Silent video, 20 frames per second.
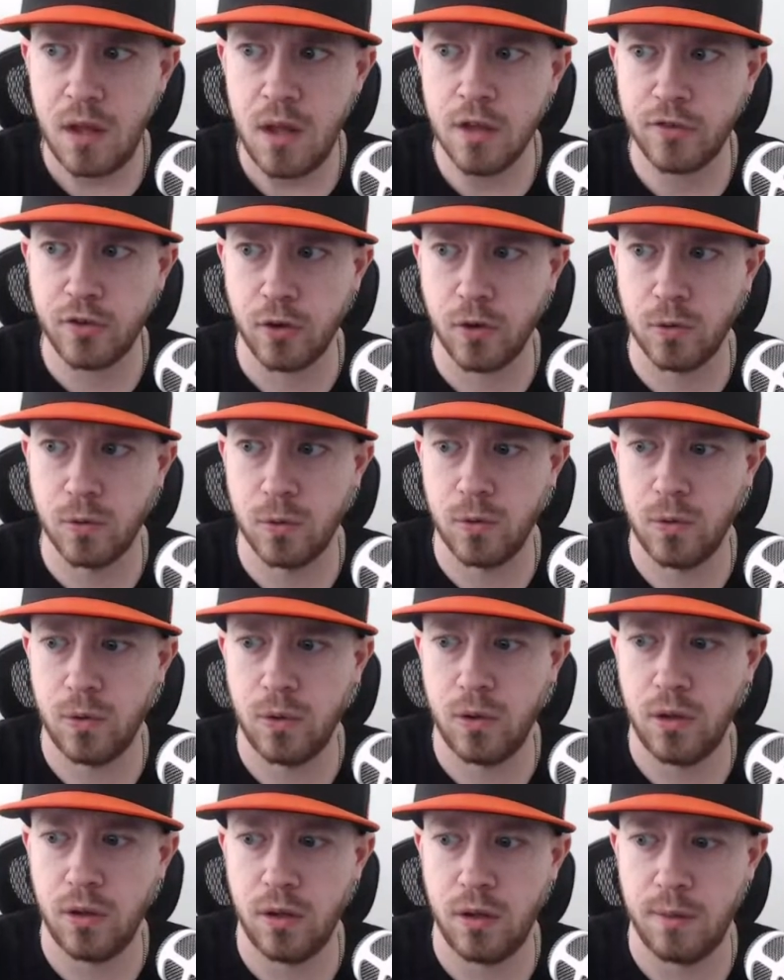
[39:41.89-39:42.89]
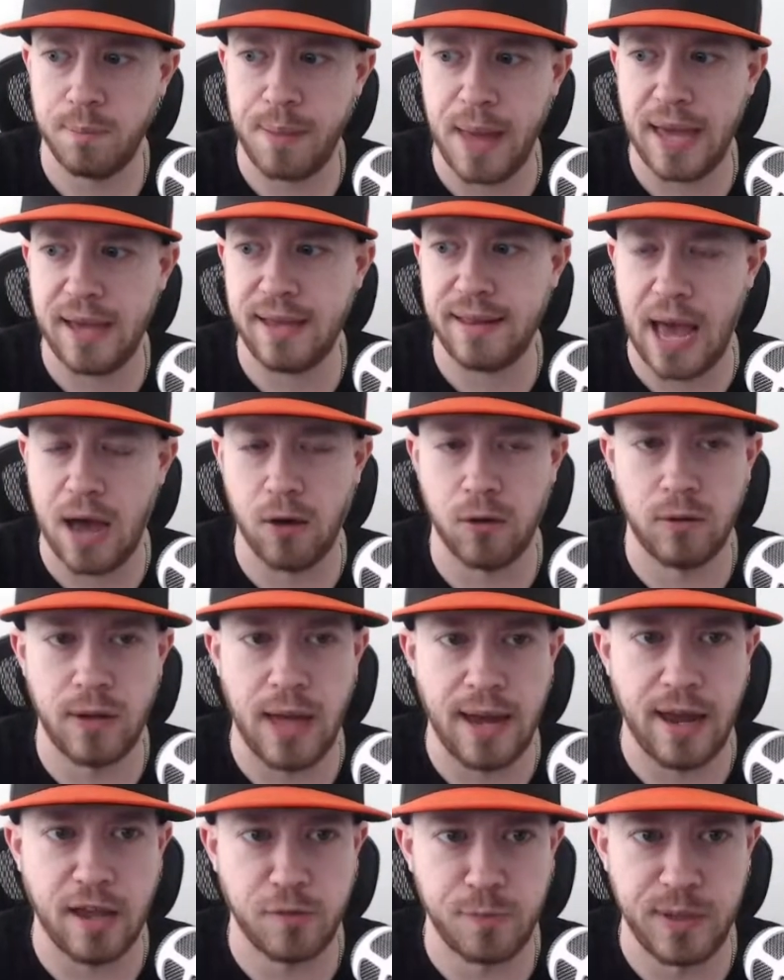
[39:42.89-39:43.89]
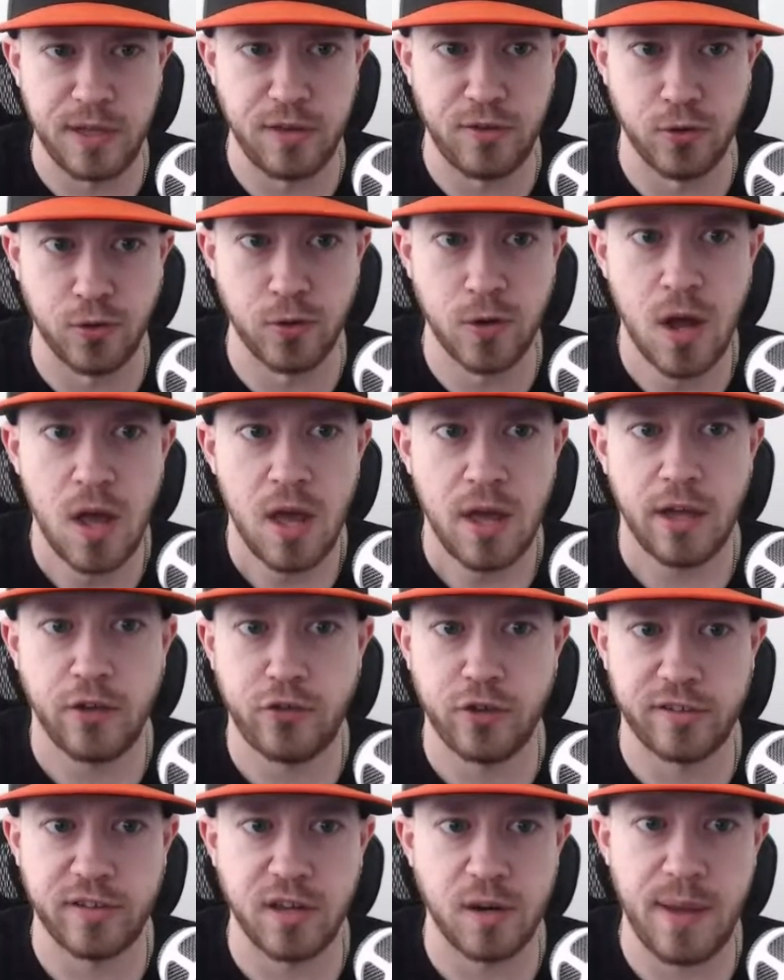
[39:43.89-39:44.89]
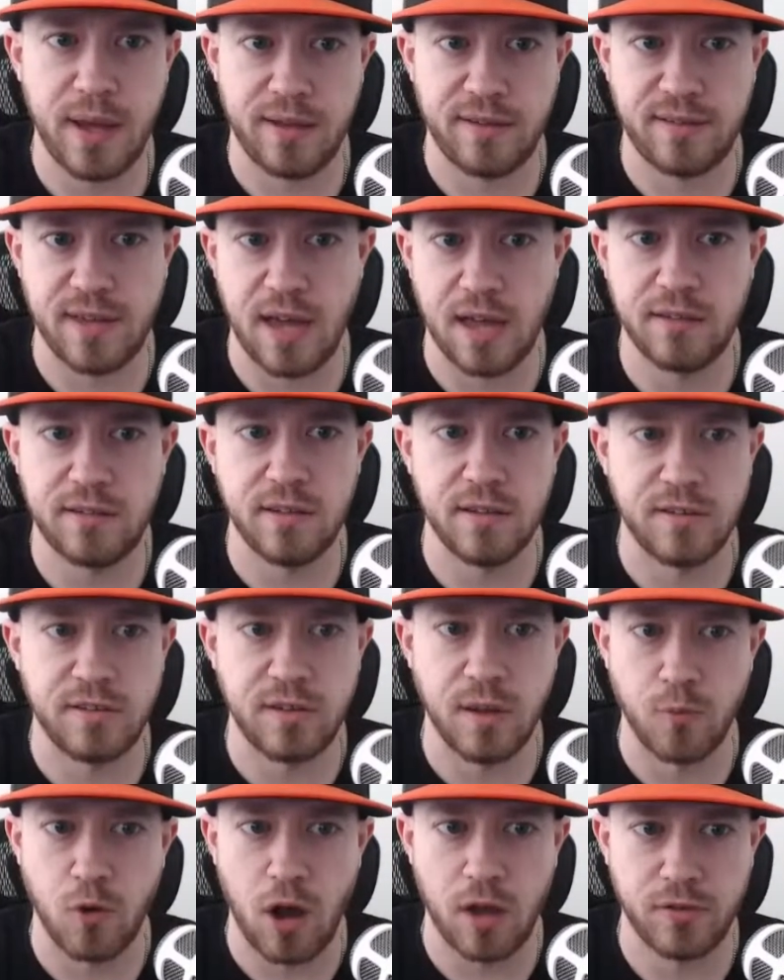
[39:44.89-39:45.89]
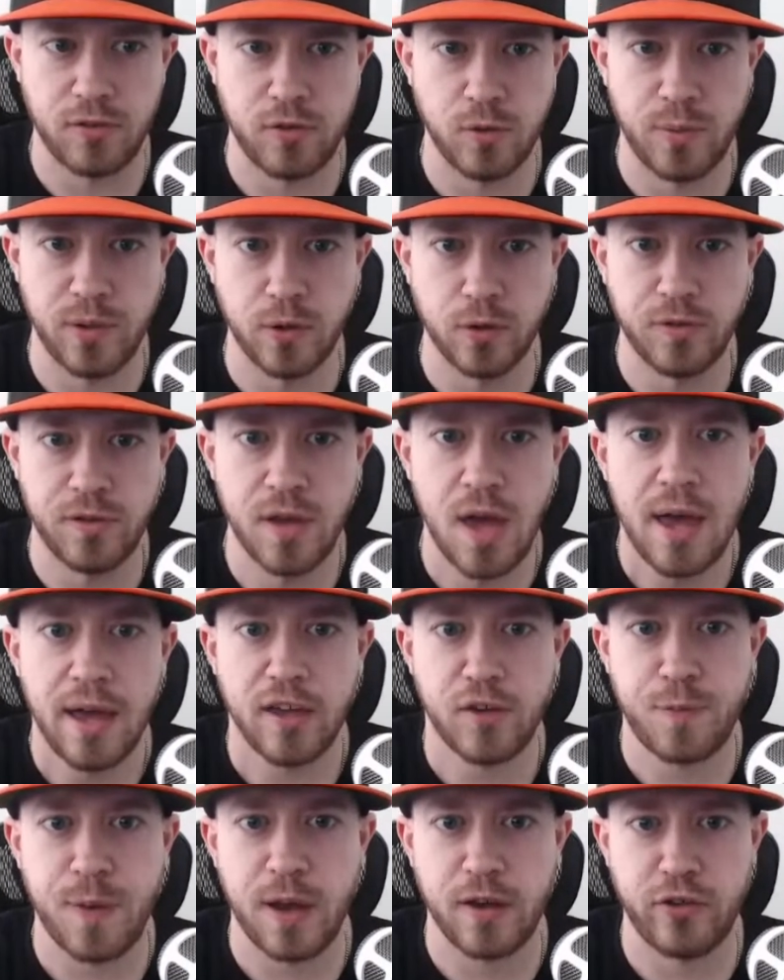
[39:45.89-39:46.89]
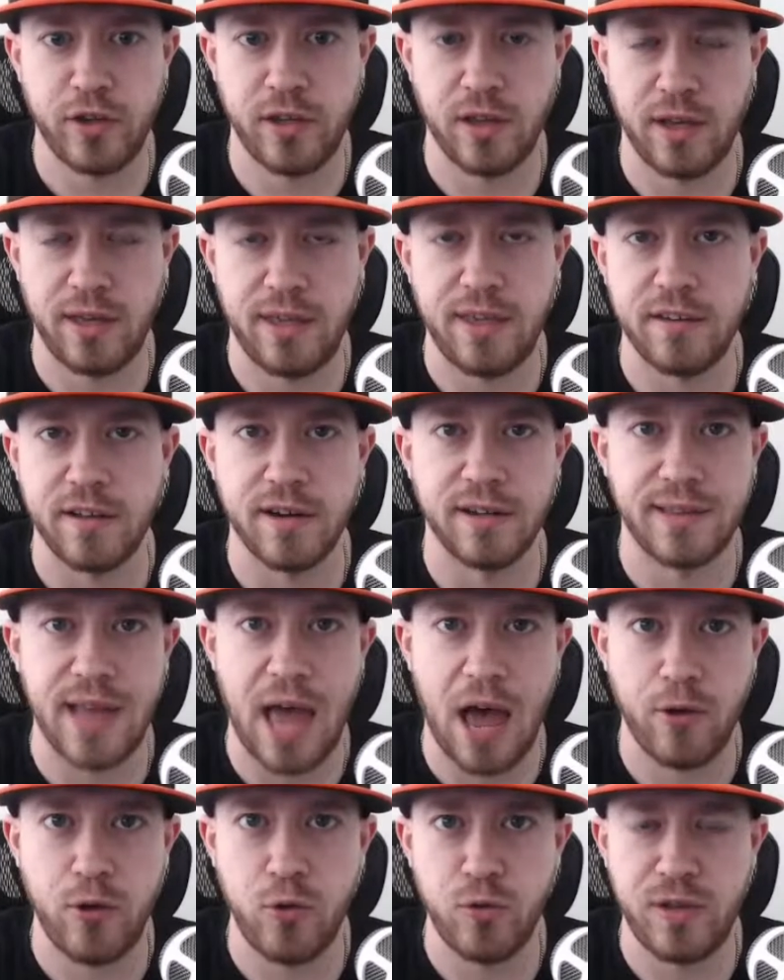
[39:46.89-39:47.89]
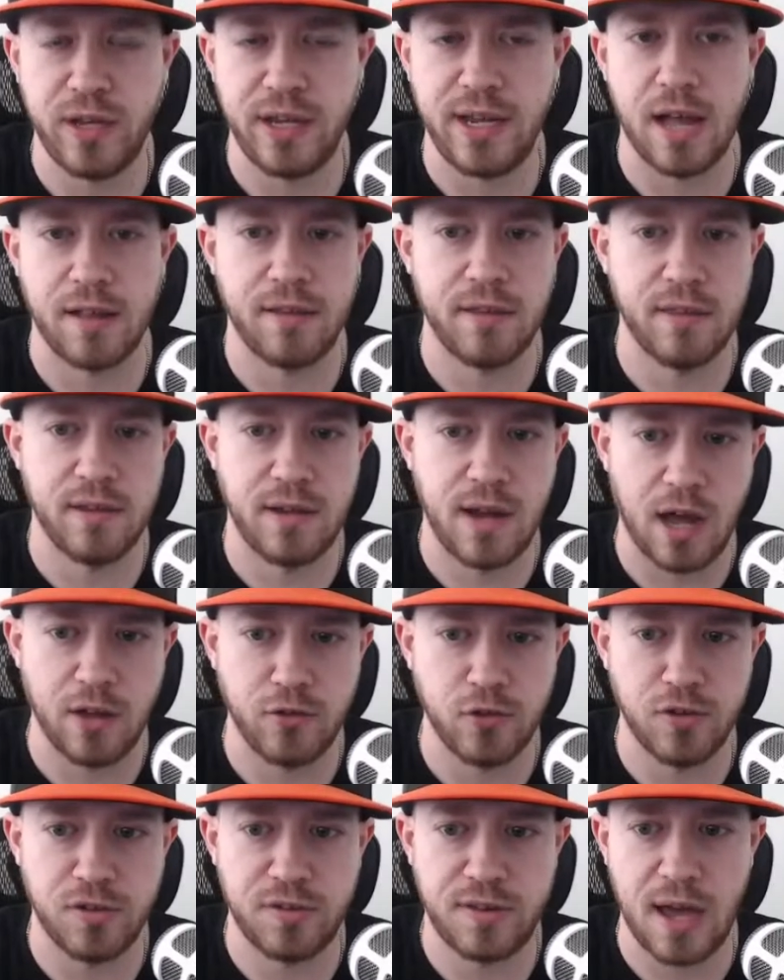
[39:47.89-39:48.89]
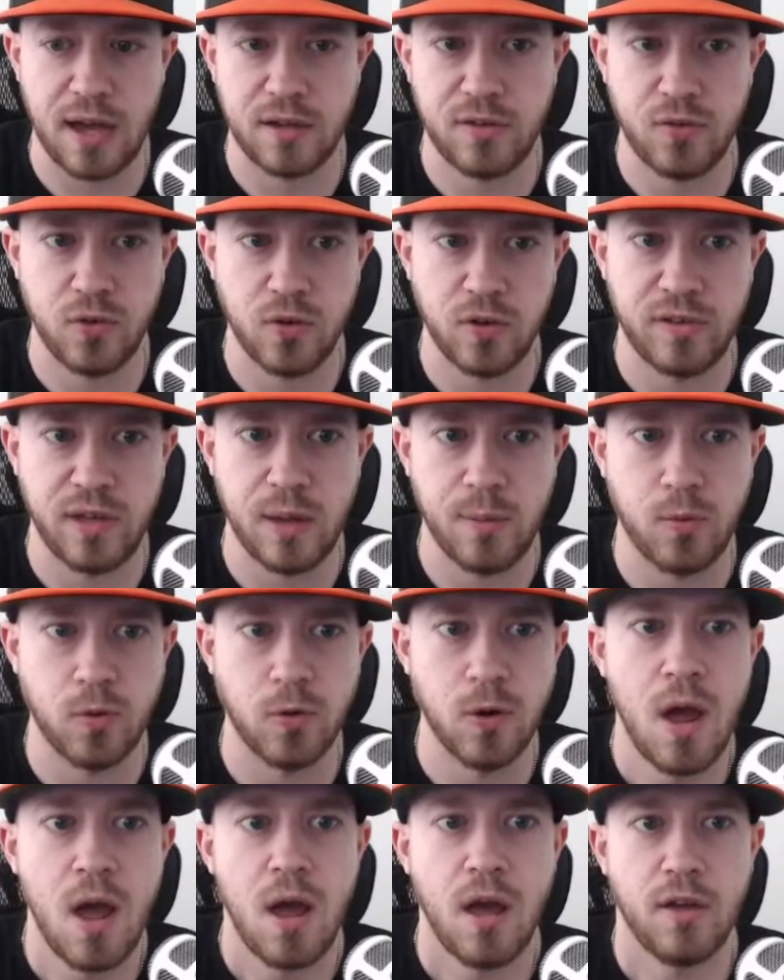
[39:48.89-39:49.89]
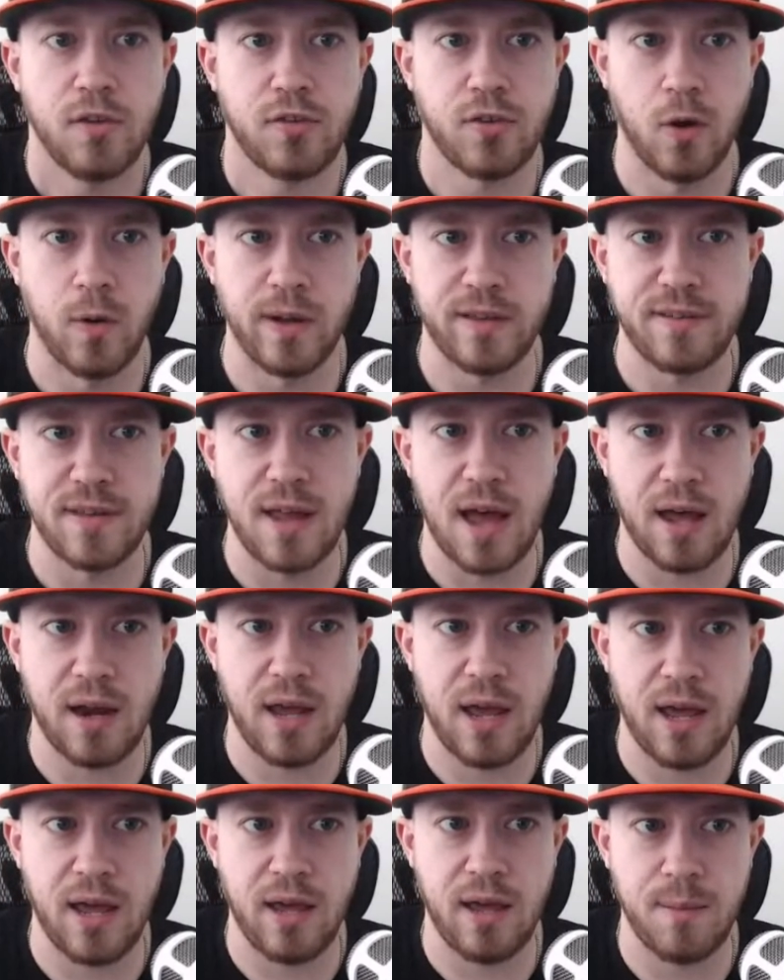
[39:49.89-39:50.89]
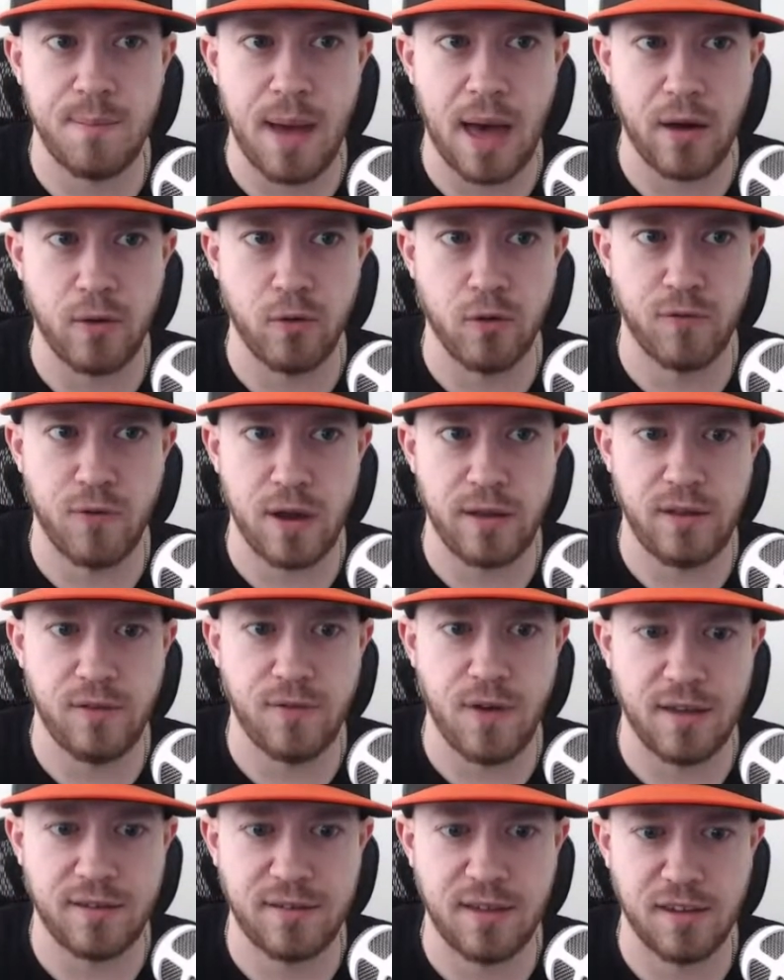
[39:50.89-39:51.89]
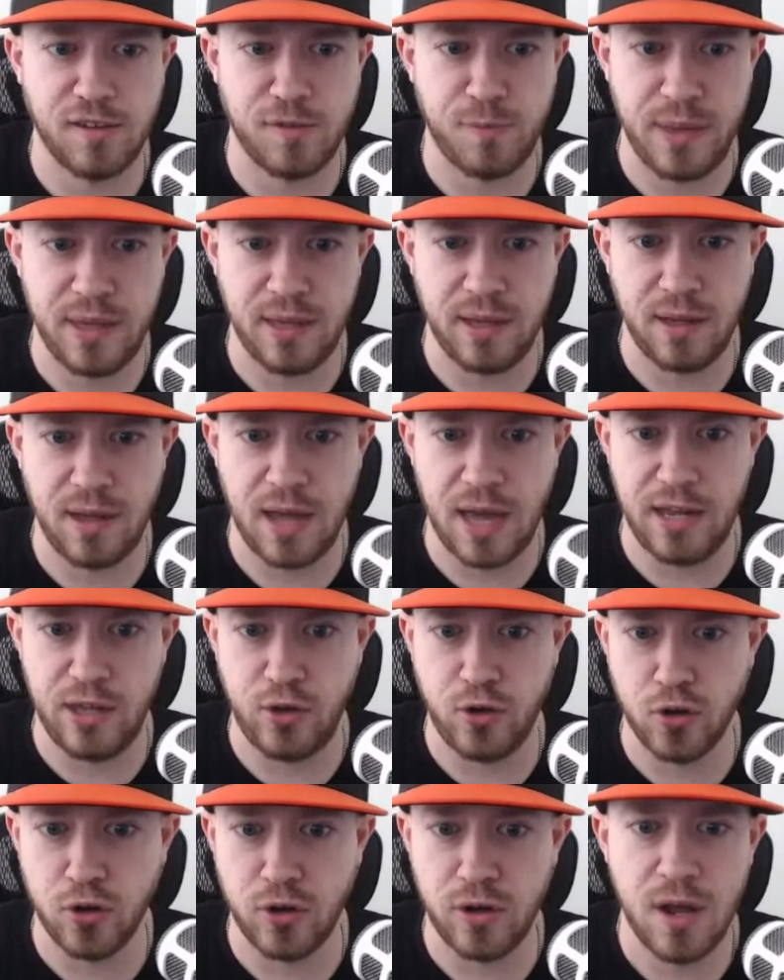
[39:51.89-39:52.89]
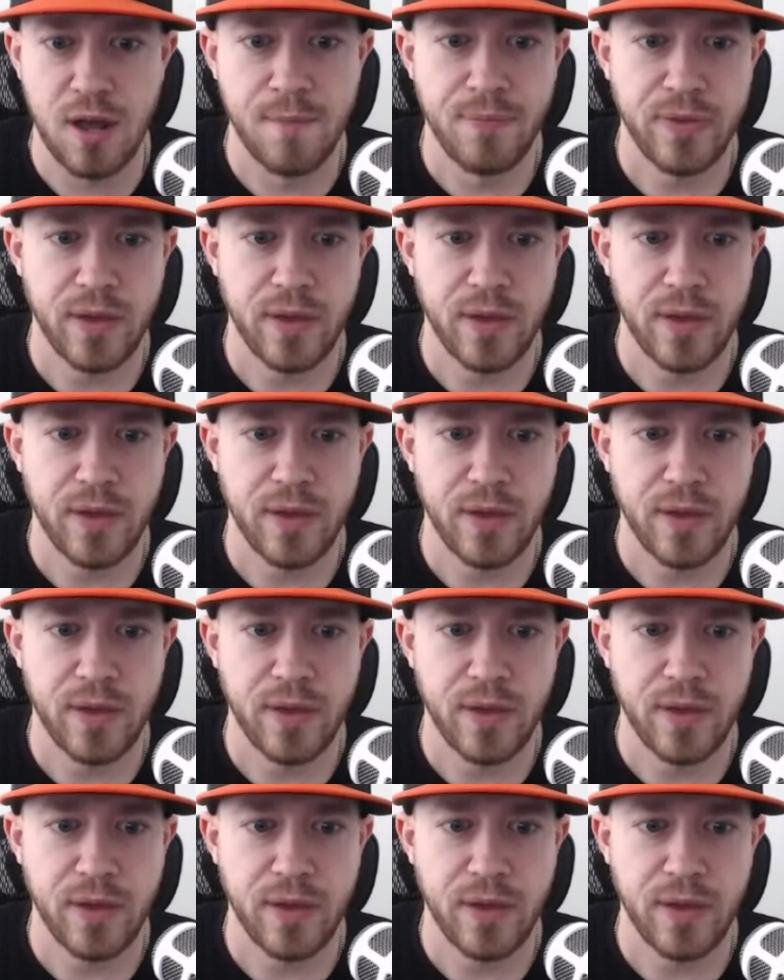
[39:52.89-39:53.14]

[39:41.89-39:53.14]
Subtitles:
So paying down at SP2 is just going to make sense in some roster builds, especially like he's going to allow you to get to the Dodger stacks, for example. So it's not a matter of Randy Vasquez being any good.